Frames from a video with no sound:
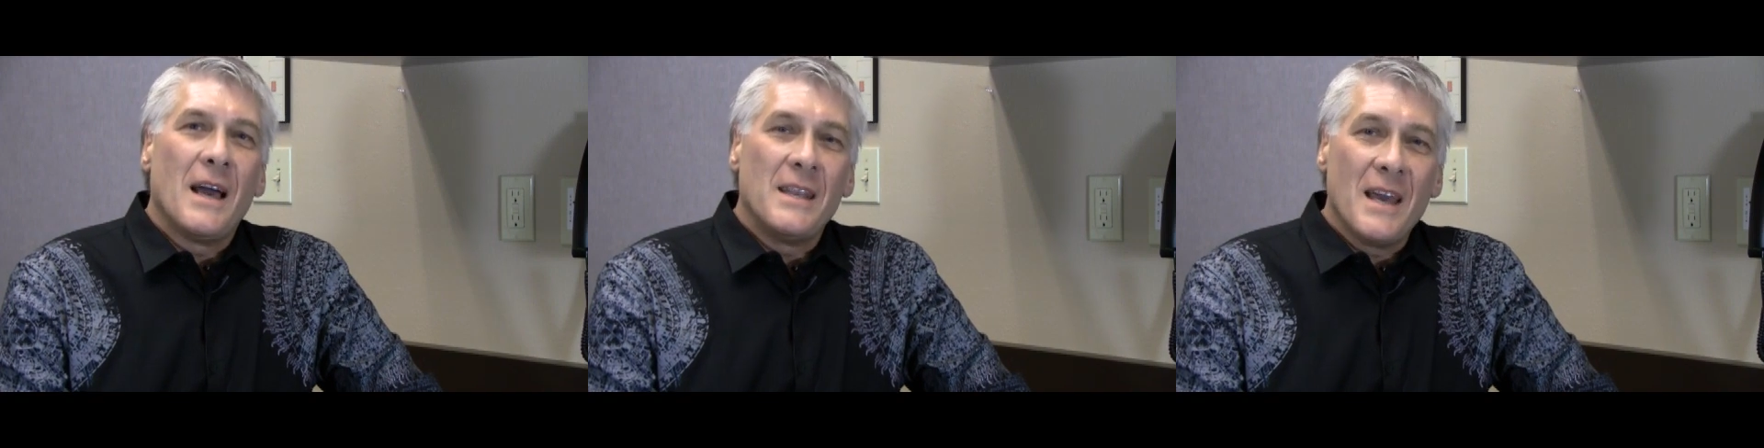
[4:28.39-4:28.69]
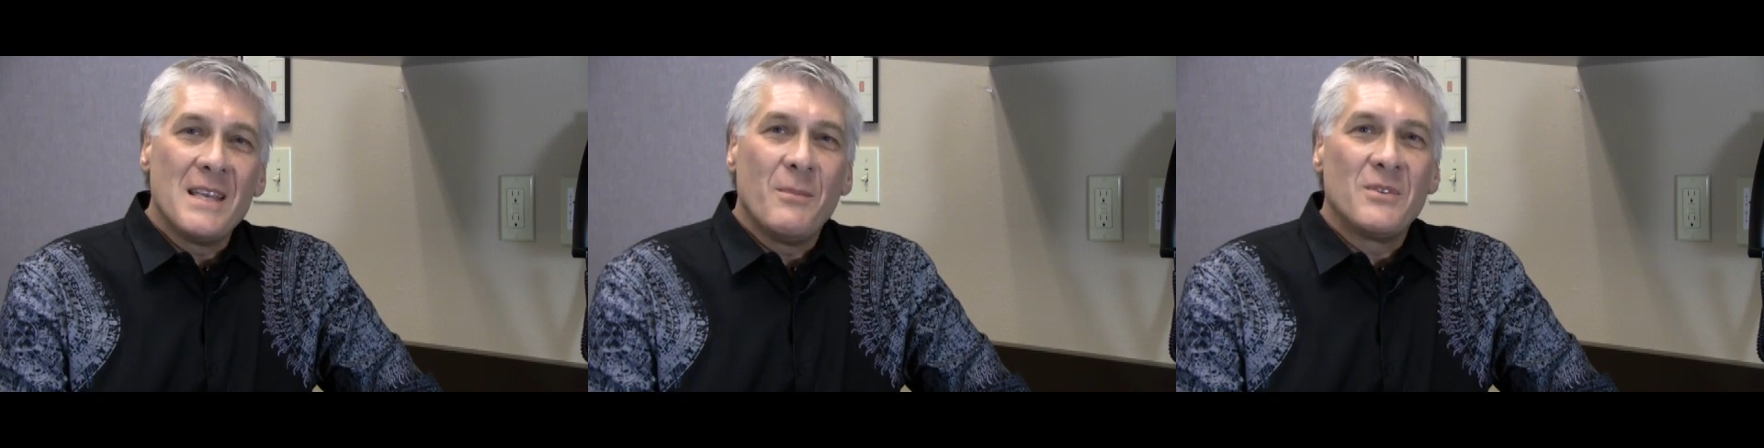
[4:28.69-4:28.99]

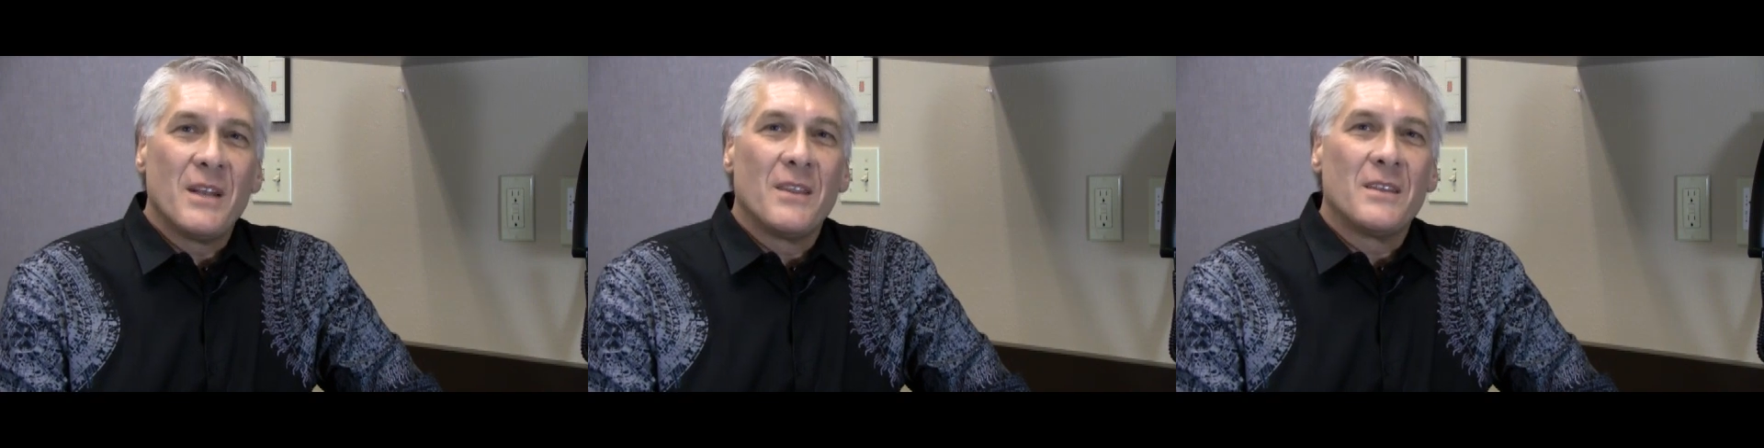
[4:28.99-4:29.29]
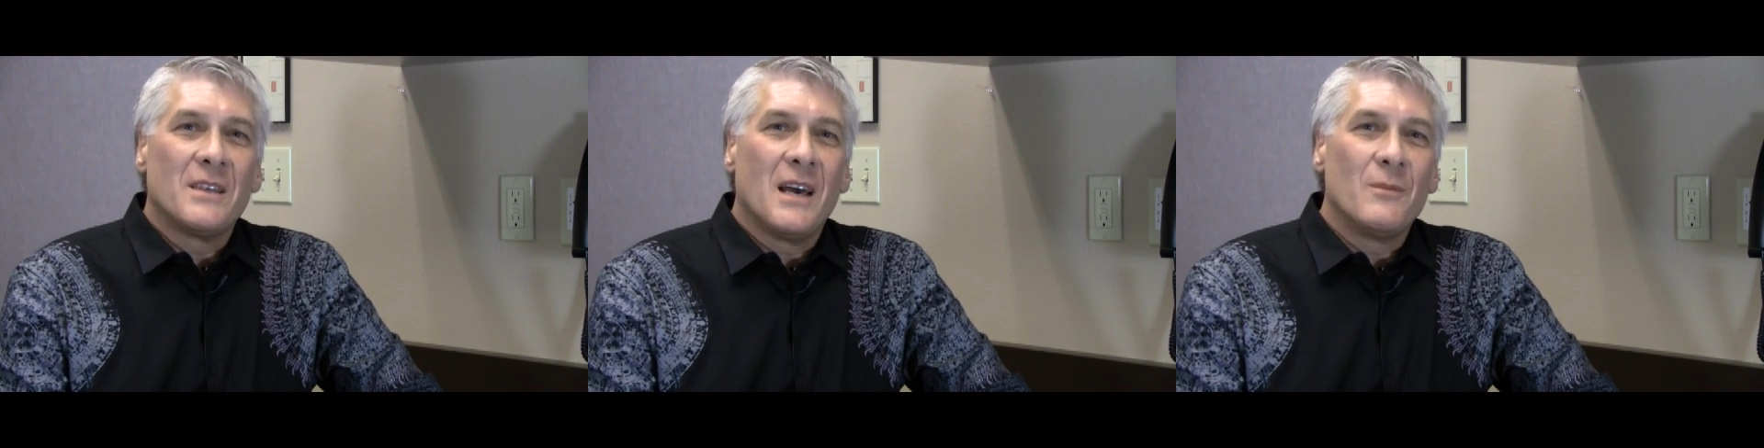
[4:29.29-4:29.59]
90% of the
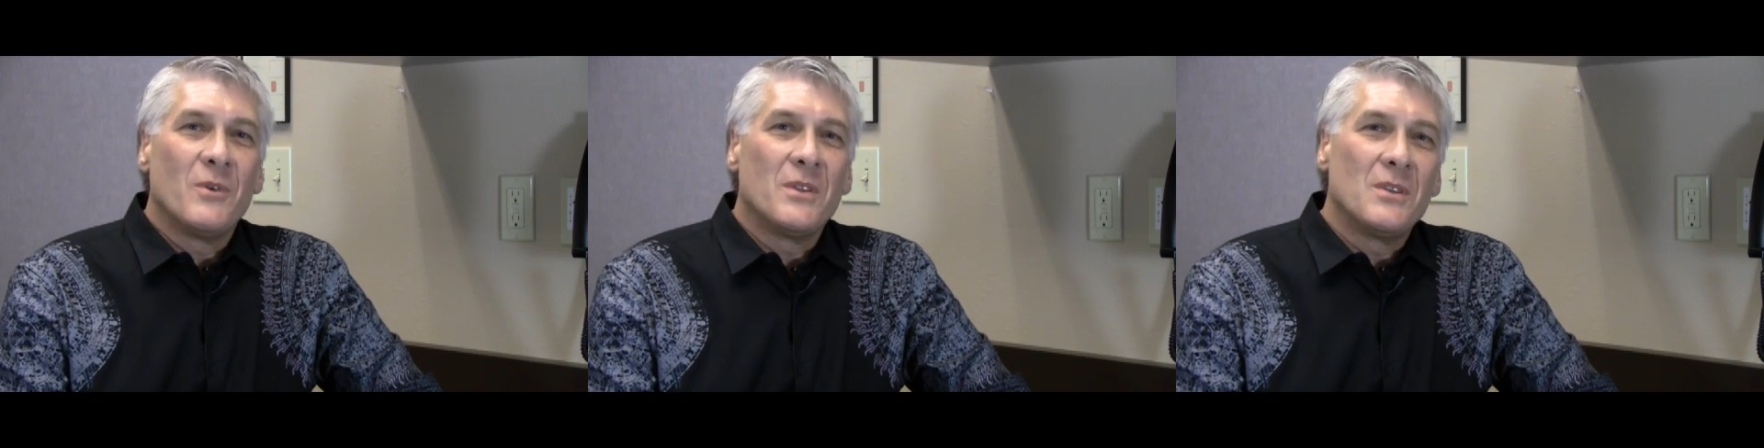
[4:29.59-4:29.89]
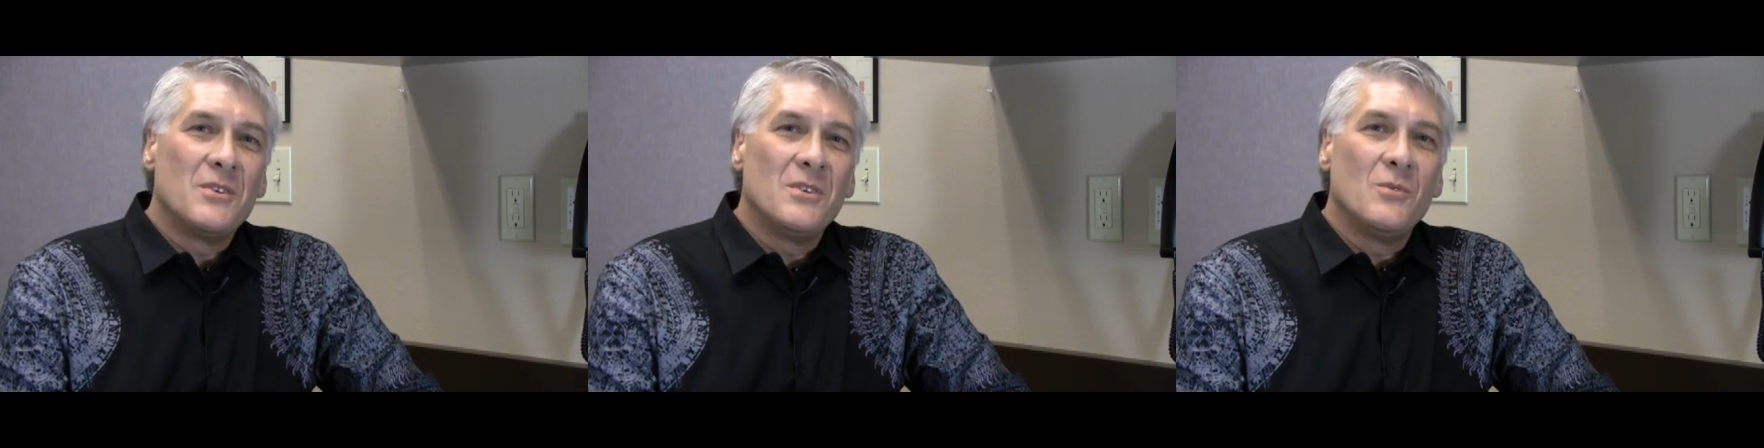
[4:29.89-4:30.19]
time,
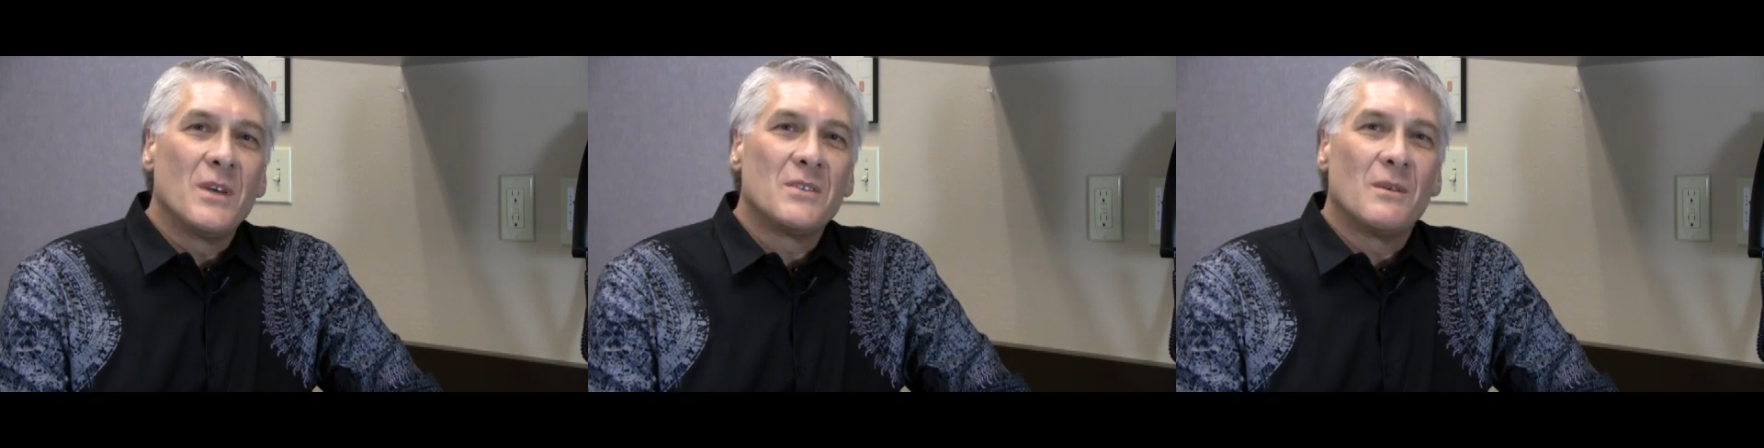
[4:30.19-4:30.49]
within 2 weeks,